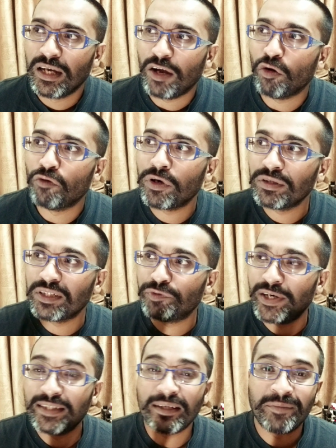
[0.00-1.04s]
overall this
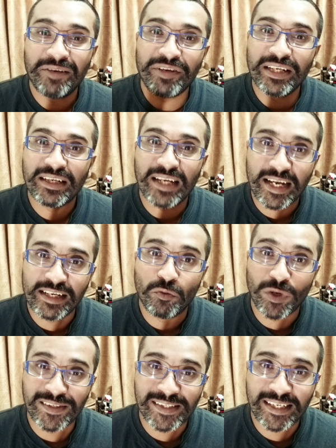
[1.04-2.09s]
fragrance i'm giving it a 9
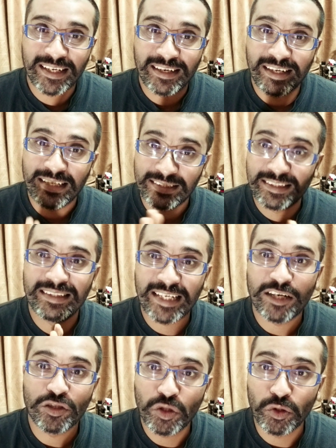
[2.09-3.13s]
once again it's
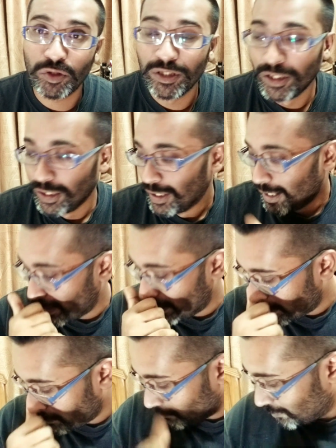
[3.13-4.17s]
that good uh,